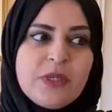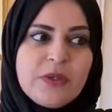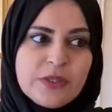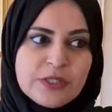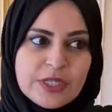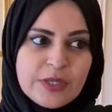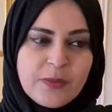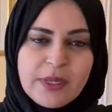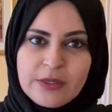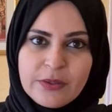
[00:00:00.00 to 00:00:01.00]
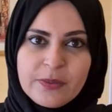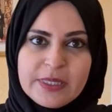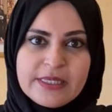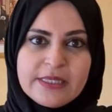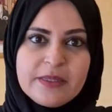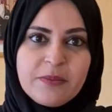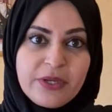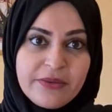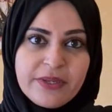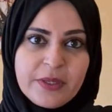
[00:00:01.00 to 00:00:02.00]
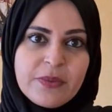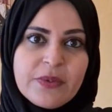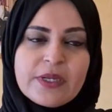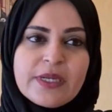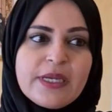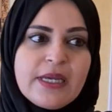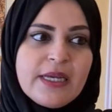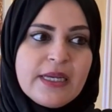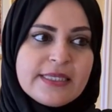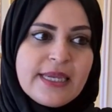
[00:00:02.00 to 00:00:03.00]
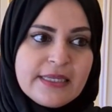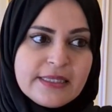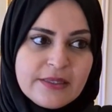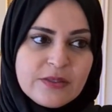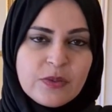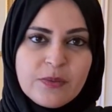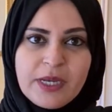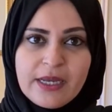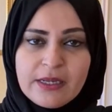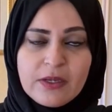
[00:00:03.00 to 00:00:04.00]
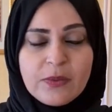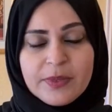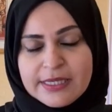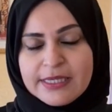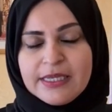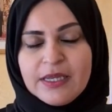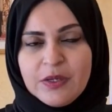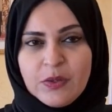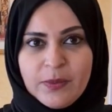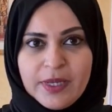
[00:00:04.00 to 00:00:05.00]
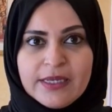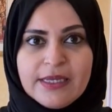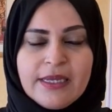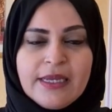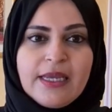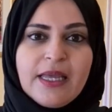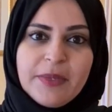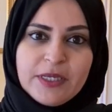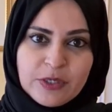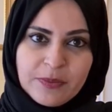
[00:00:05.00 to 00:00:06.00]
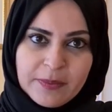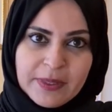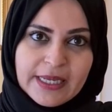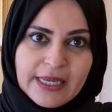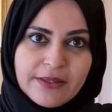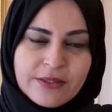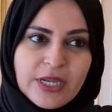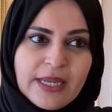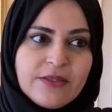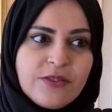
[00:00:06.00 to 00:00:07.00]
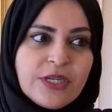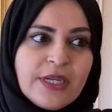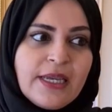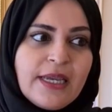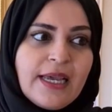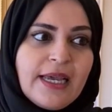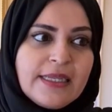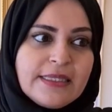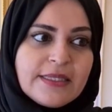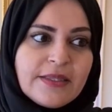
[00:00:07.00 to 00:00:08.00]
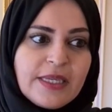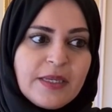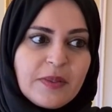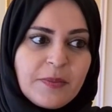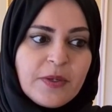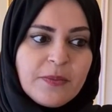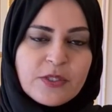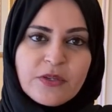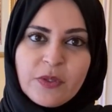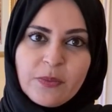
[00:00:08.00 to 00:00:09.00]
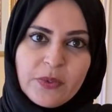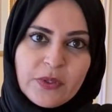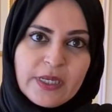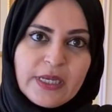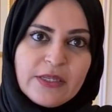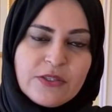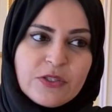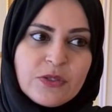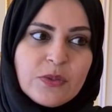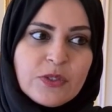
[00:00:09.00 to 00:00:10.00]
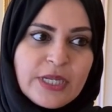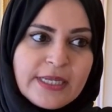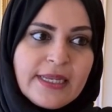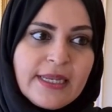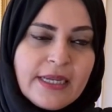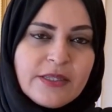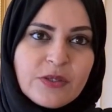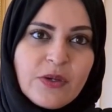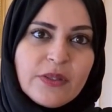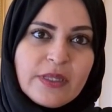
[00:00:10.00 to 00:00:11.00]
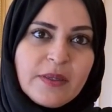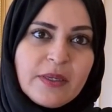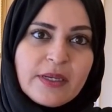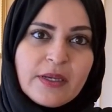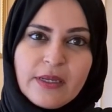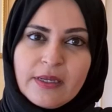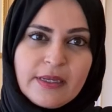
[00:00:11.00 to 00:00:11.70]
So we launched an Oman obesity briefing book titled Obesity in Oman, a major public health challenge. And the purpose of the book is to shed a light on the